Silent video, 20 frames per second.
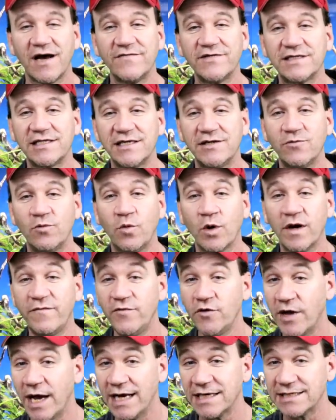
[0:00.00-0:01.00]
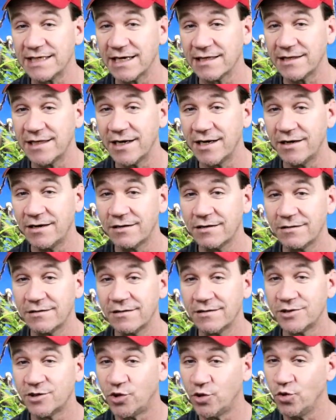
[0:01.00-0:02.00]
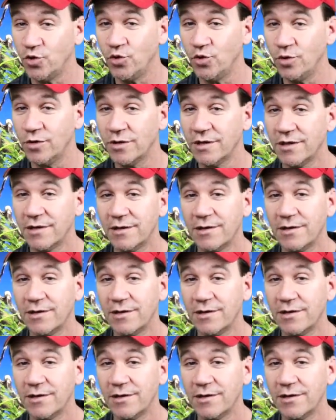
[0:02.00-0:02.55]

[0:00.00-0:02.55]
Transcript: obviously one of you guys out there, two,